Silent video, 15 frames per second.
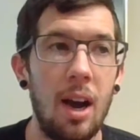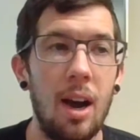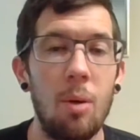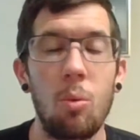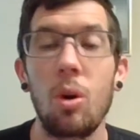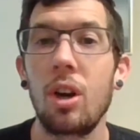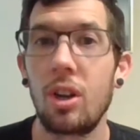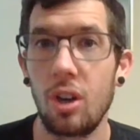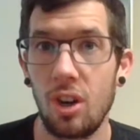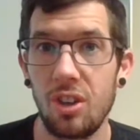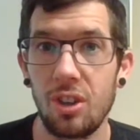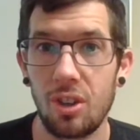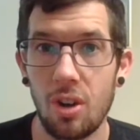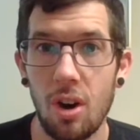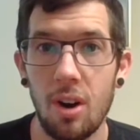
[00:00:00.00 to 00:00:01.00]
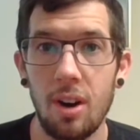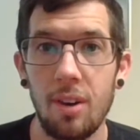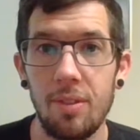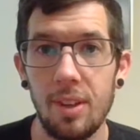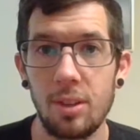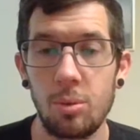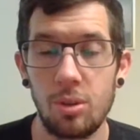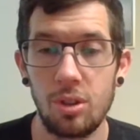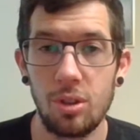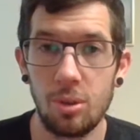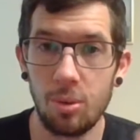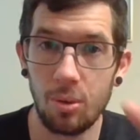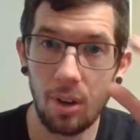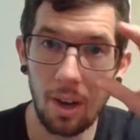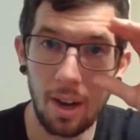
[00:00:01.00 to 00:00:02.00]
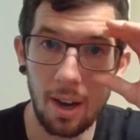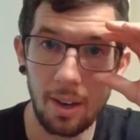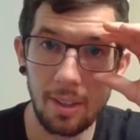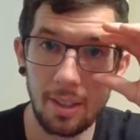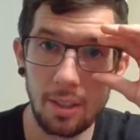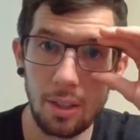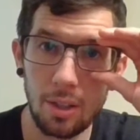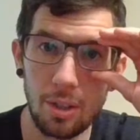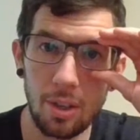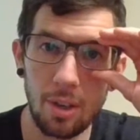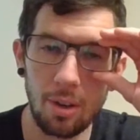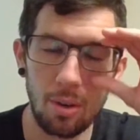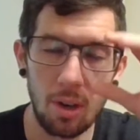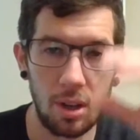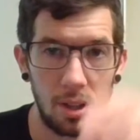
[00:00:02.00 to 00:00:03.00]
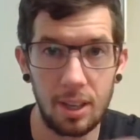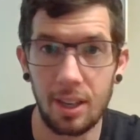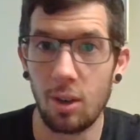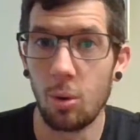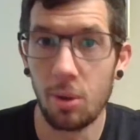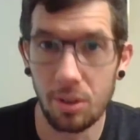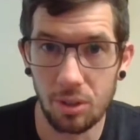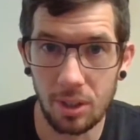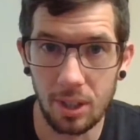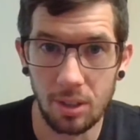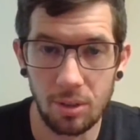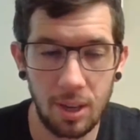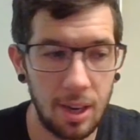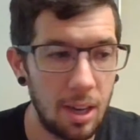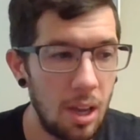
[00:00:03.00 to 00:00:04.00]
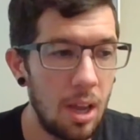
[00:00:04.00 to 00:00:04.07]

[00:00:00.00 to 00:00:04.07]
working on your car if that's what you need to do, like an oil change, right?